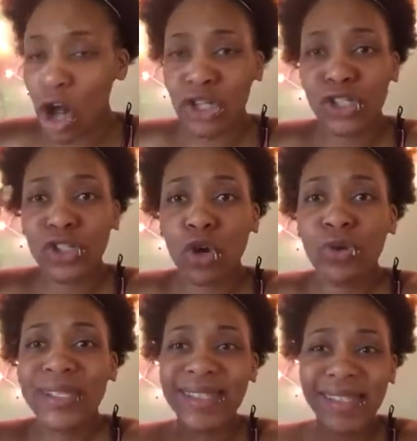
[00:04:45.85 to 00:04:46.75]
are
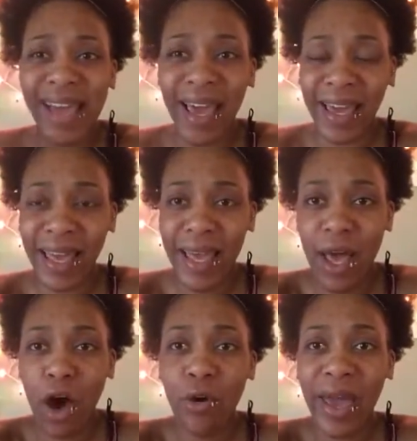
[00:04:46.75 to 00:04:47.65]
so sick,
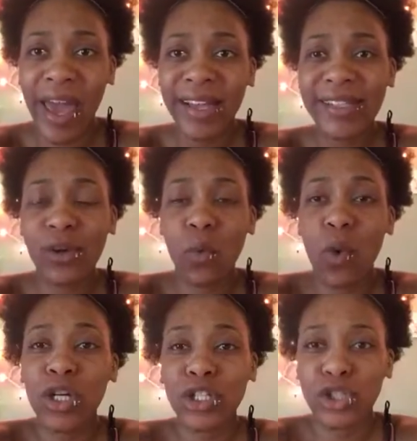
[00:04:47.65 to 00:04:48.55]
okay, to
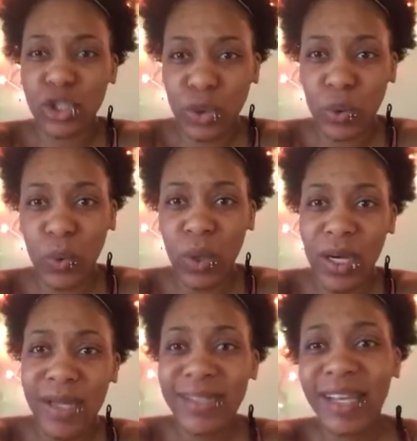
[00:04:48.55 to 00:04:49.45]
want to
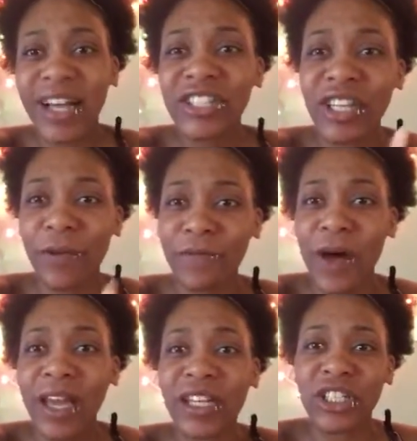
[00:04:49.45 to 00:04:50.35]
touch a
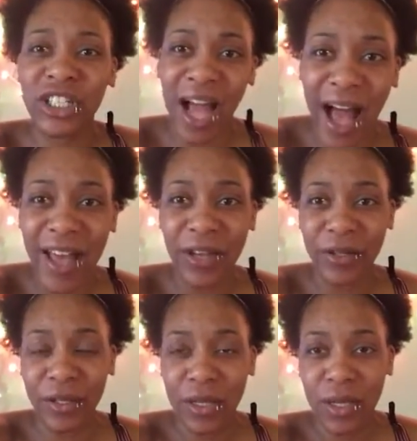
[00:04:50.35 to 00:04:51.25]
fucking
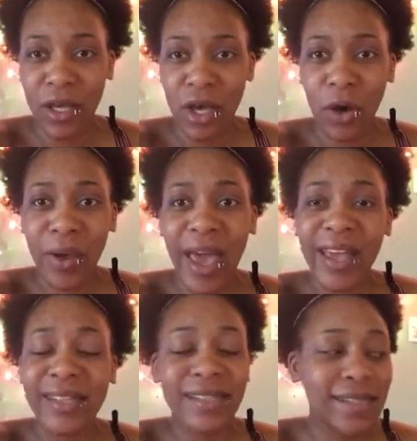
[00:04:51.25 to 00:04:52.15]
child.
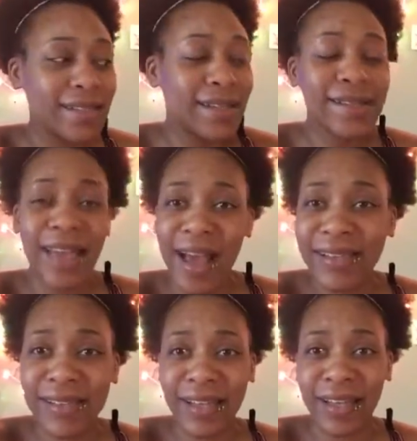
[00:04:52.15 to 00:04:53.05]
Okay, this is
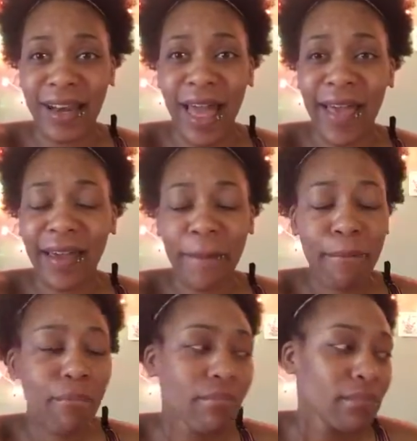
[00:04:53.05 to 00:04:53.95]
disgusting. Like,
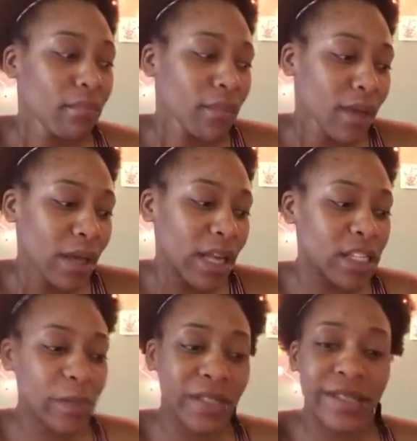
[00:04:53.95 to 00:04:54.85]
and
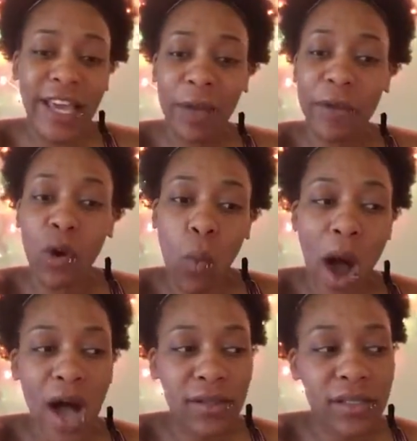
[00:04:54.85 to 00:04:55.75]
it's been taking me a
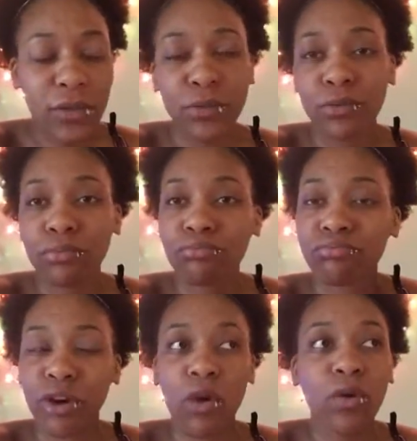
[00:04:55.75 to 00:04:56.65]
while to
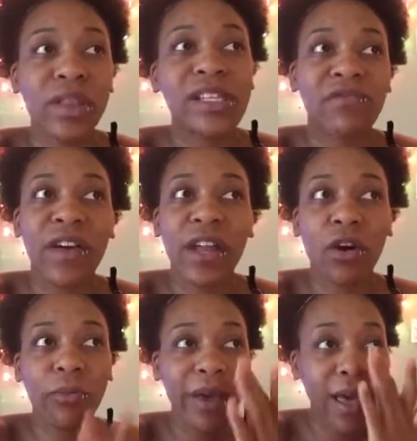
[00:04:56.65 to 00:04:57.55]
record this
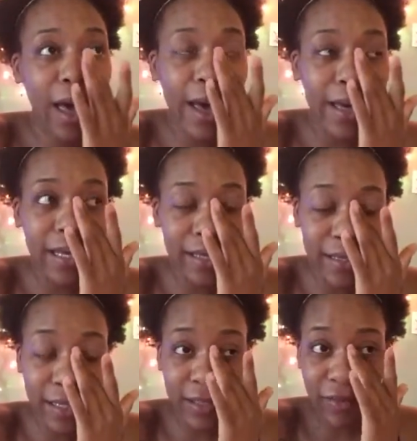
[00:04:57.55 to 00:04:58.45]
video because
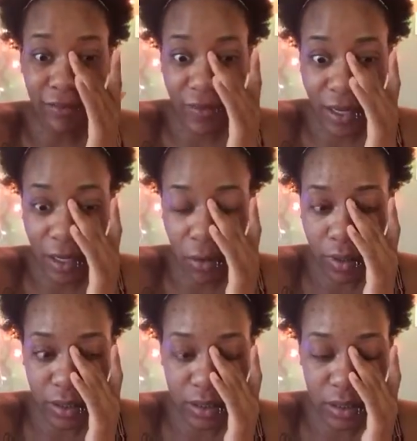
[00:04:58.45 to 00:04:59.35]
this video
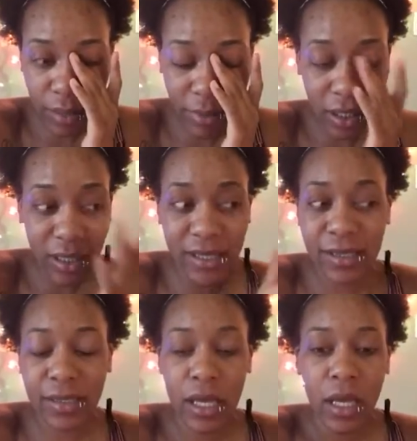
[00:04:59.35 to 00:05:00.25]
is, I mean,
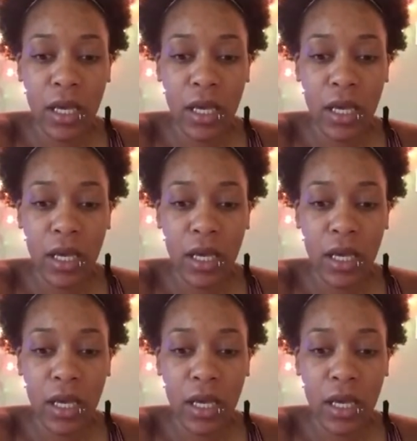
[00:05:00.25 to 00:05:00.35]
this